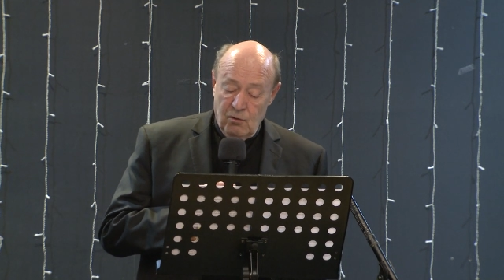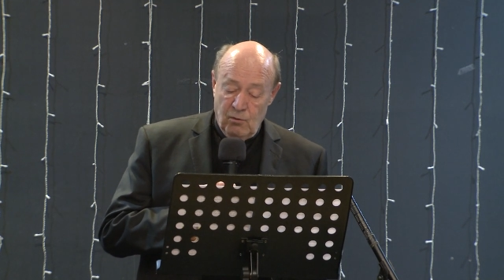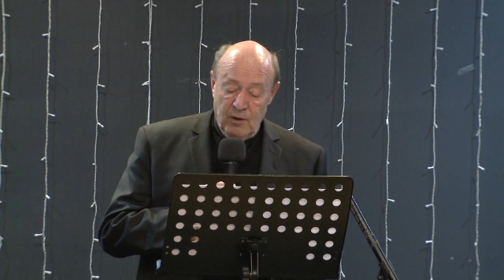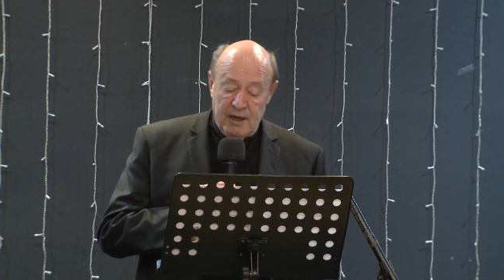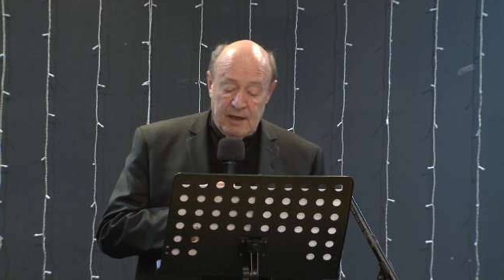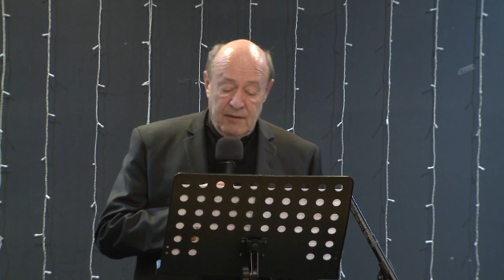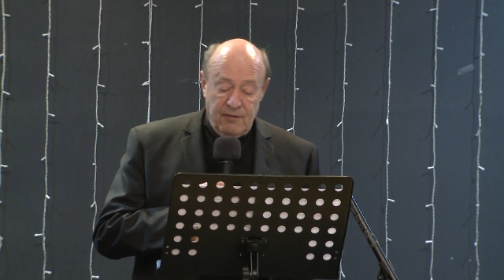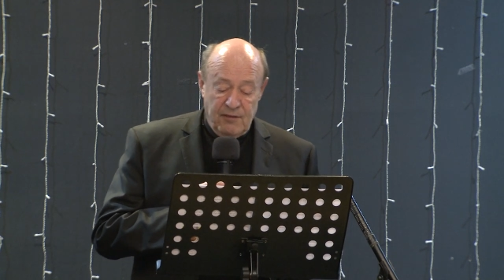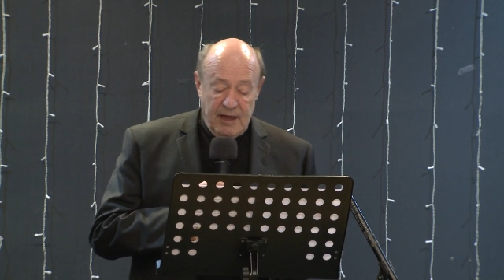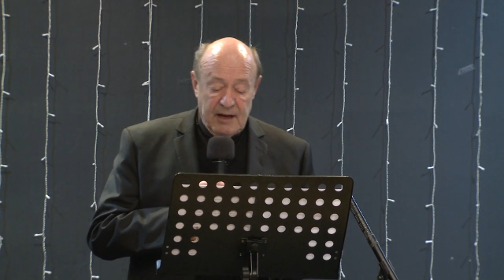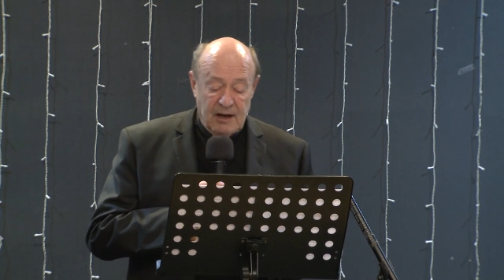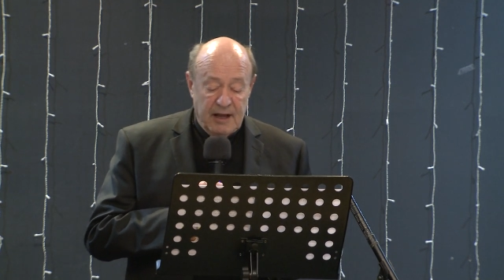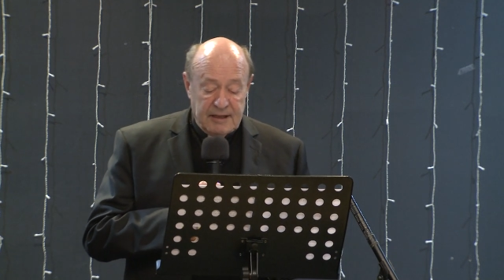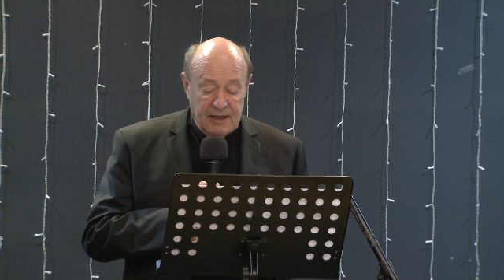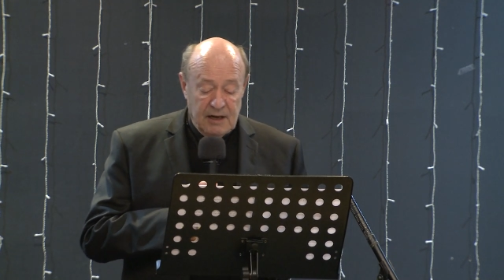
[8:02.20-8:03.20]
we can
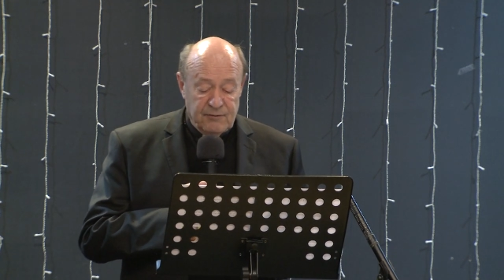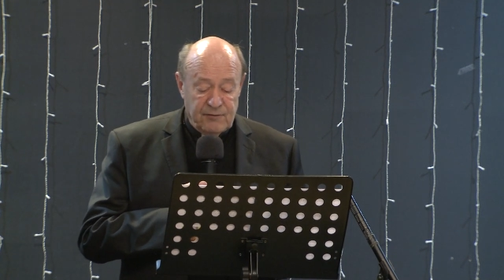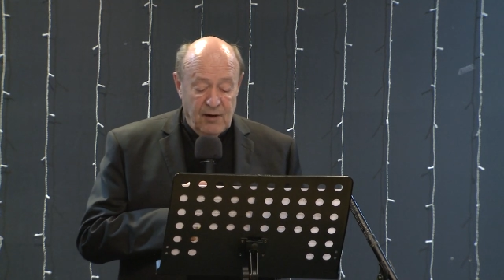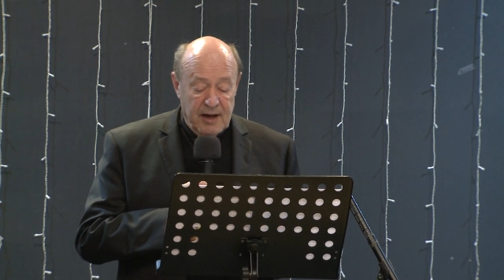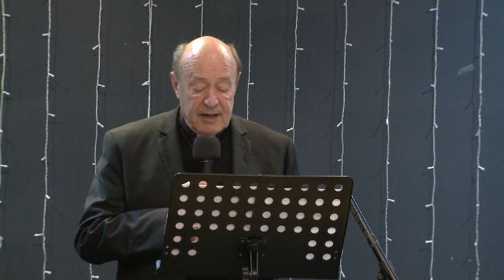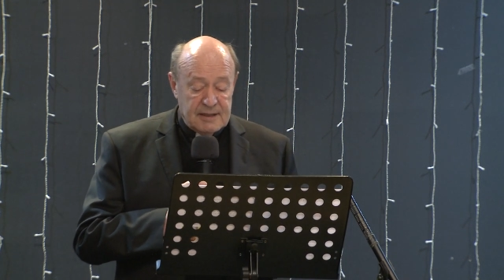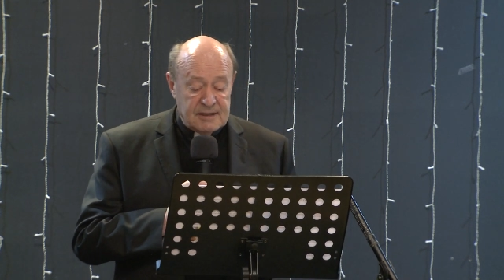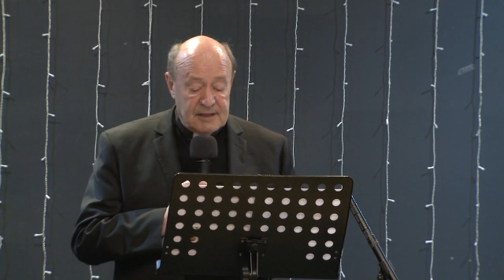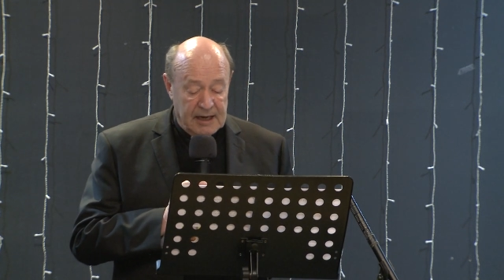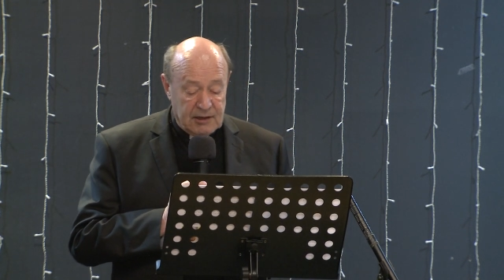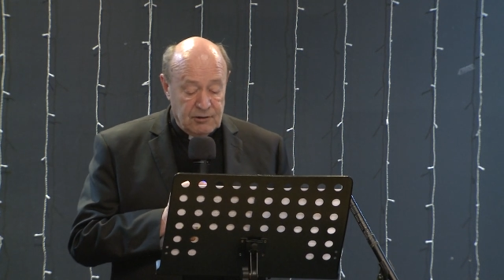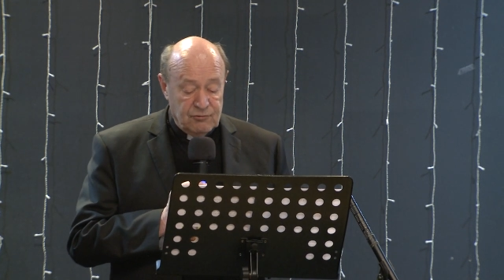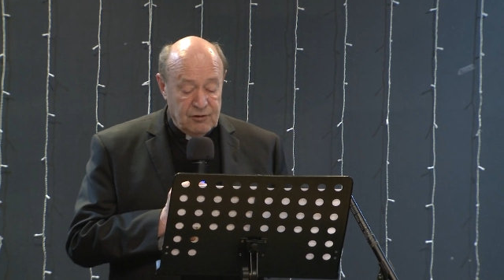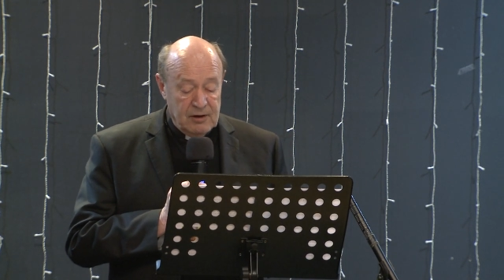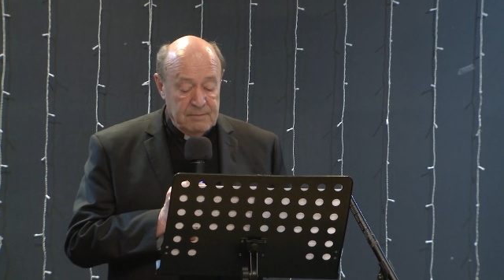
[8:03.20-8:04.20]
then identify
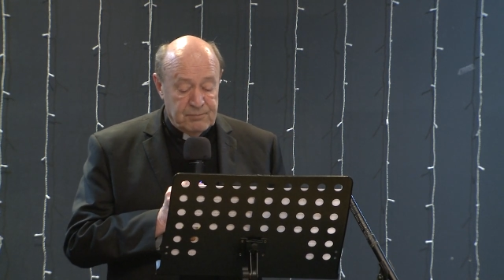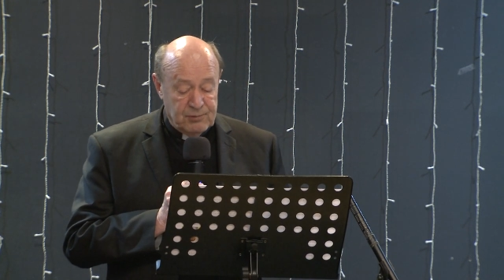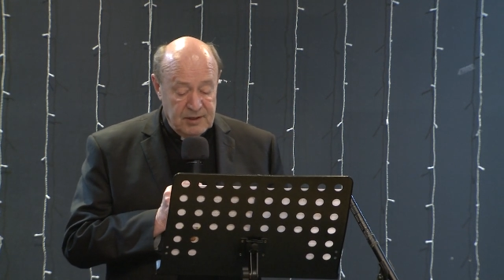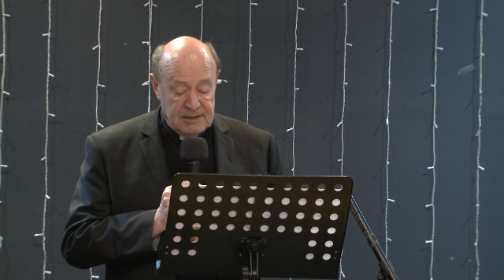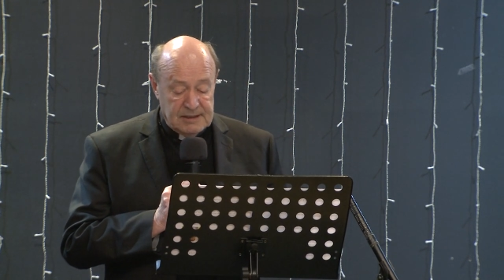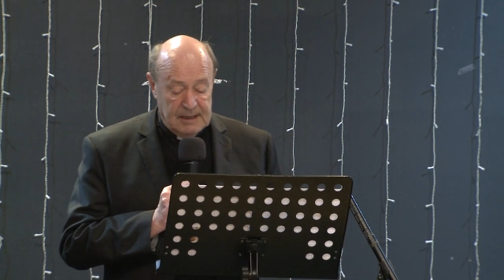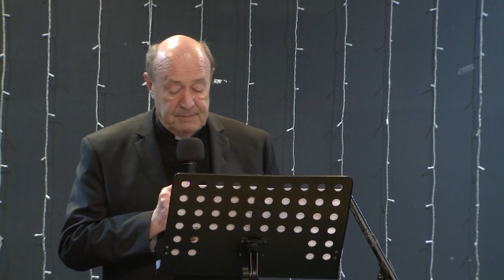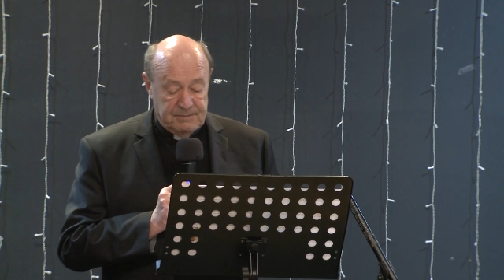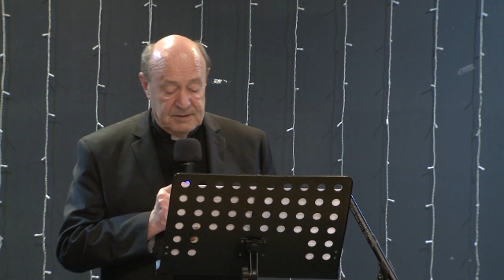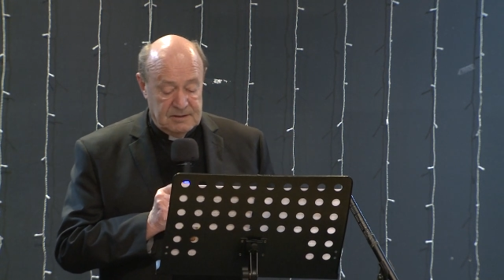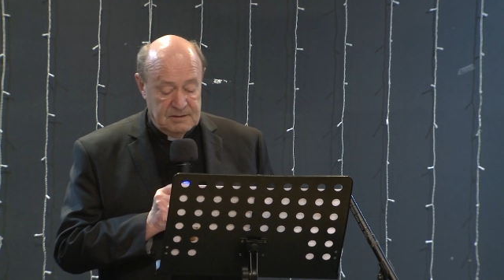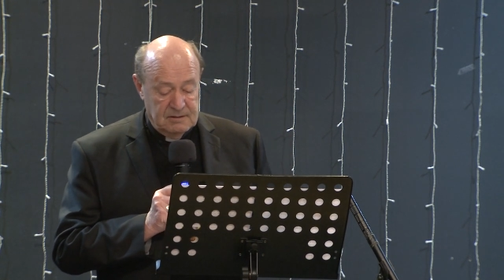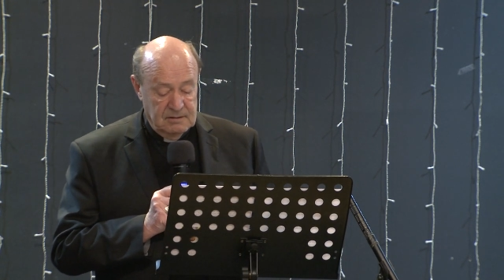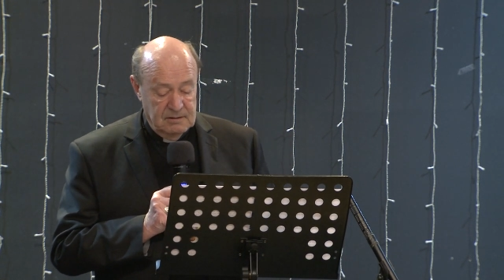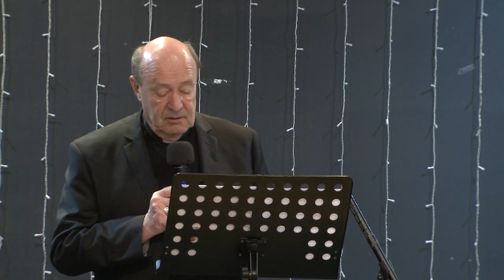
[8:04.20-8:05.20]
secondary
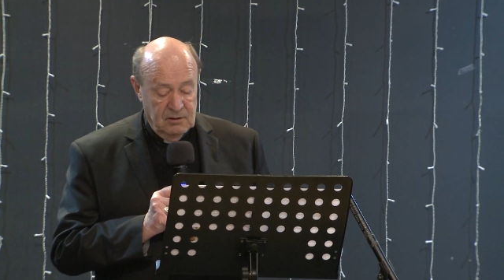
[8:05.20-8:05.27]
precepts